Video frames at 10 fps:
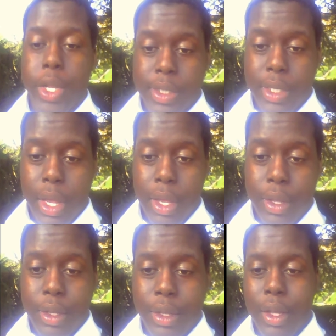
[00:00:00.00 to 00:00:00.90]

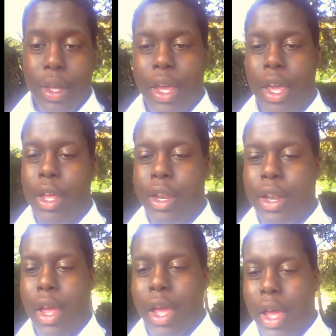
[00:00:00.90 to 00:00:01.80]
Wednesday,
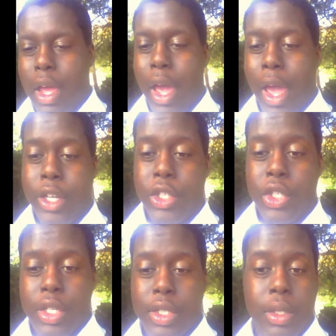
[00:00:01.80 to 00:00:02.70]
and I
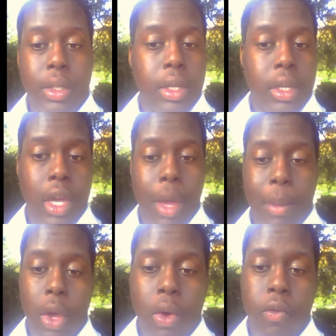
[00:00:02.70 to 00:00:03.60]
just
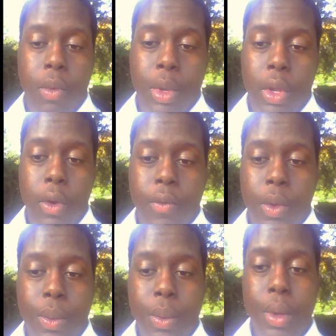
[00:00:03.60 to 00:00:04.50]
got back home from an
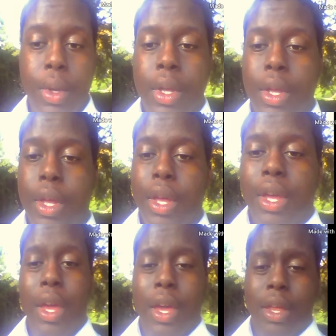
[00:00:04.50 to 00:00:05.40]
interview,
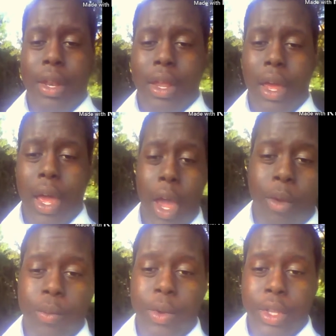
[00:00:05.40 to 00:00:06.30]
and
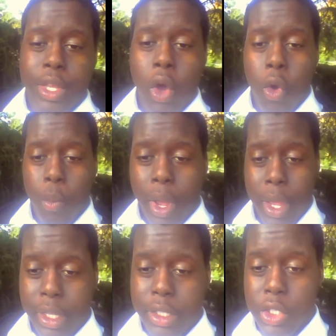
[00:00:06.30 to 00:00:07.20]
I really hope
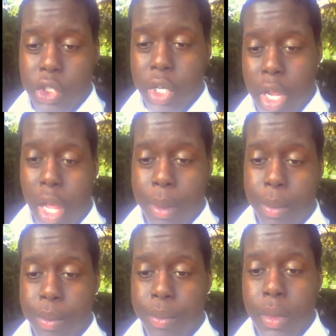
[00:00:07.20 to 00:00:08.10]
I get this job.